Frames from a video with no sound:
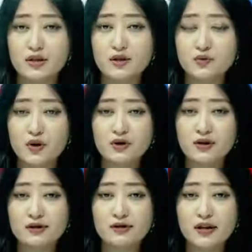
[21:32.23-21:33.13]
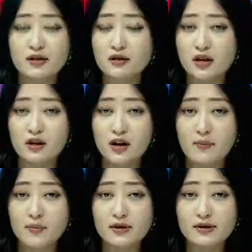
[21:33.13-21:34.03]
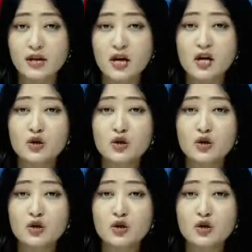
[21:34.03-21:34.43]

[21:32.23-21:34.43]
are stranded inside the tunnel. Ambulance